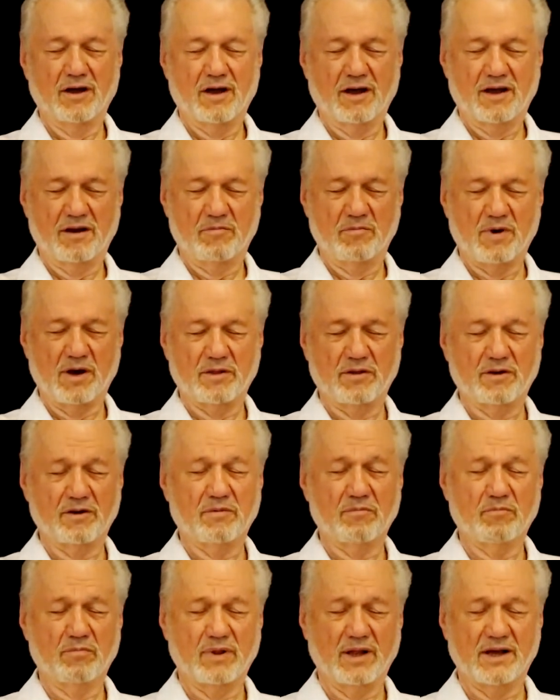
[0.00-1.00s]
and Mother
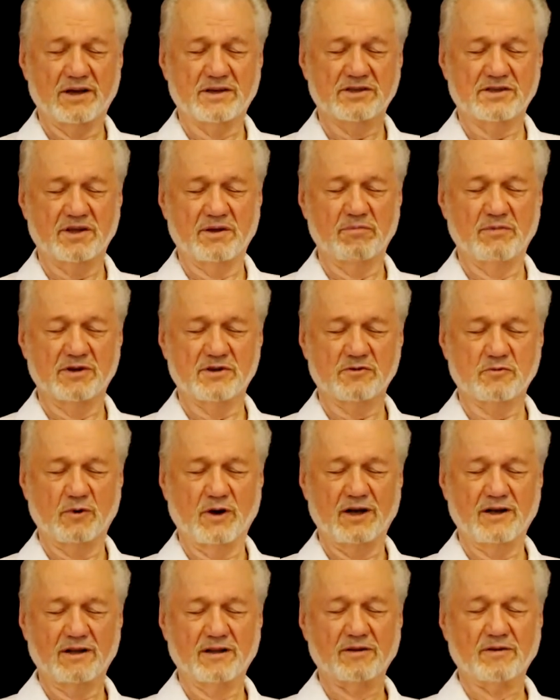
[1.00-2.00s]
blessed them as
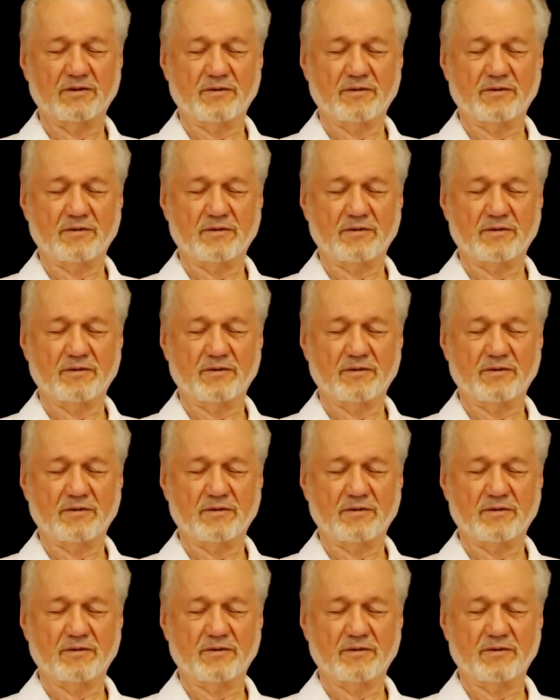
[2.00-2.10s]
well.